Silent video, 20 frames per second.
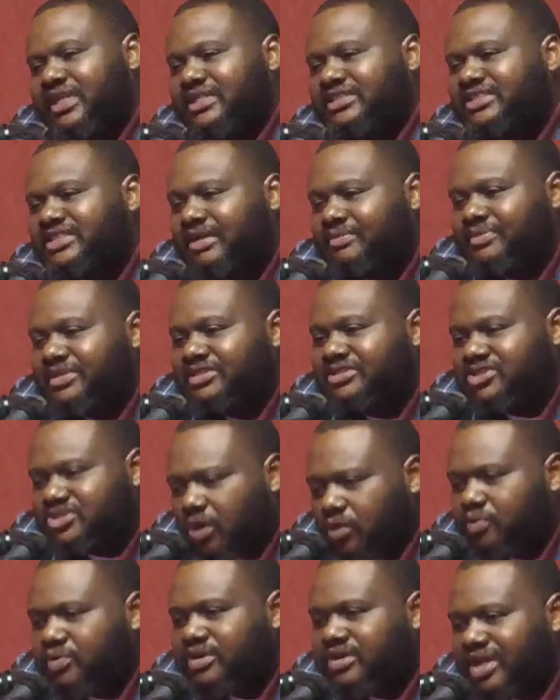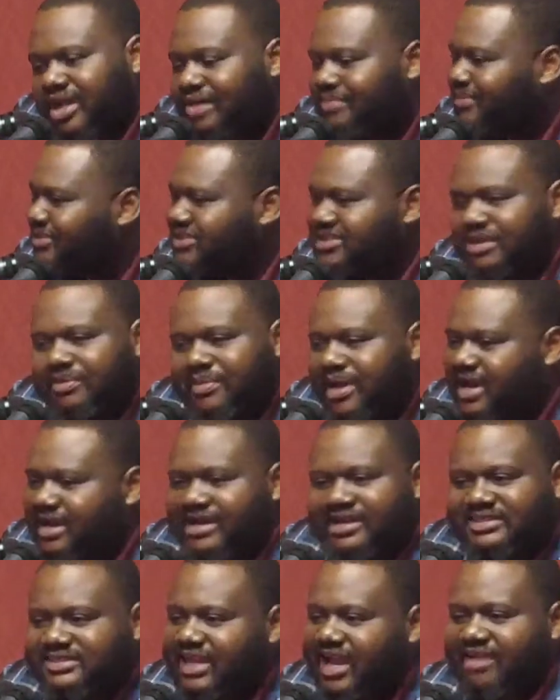something so dumb is somebody
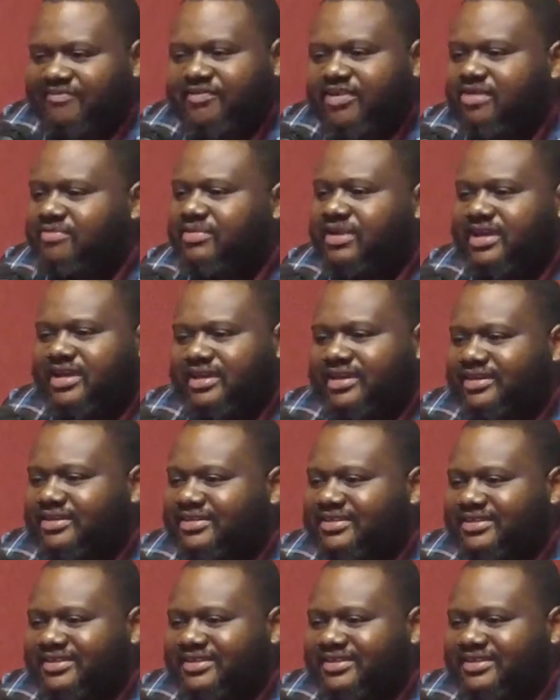that's not from that.